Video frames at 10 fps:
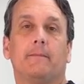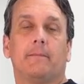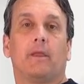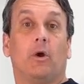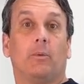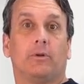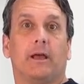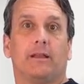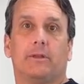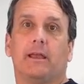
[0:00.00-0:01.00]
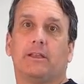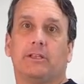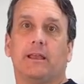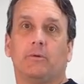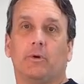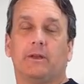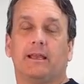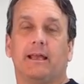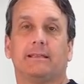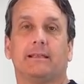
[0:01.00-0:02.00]
The global transportation network
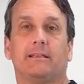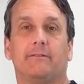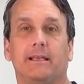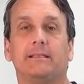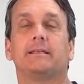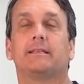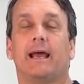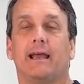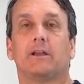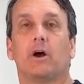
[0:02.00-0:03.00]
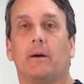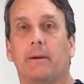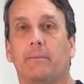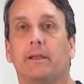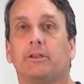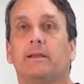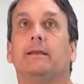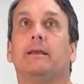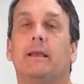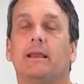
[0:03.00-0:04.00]
connecting these phases adds carbon
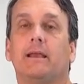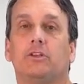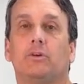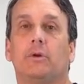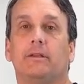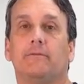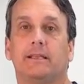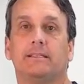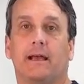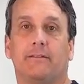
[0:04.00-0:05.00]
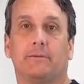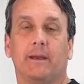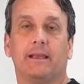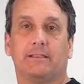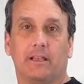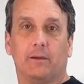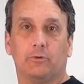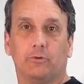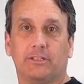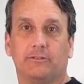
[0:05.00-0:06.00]
emissions, and short device lifespans
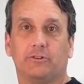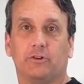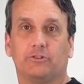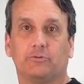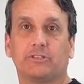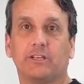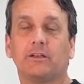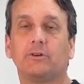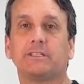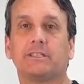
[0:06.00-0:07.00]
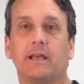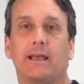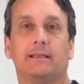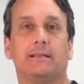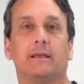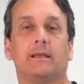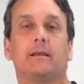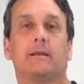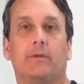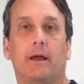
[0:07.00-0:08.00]
coupled with difficult-to-recycle designs
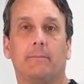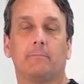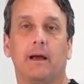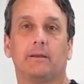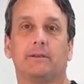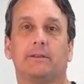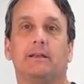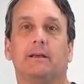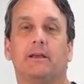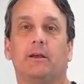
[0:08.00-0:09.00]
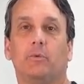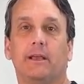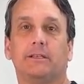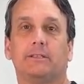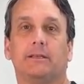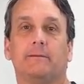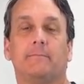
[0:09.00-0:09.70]
create mountains of e-waste.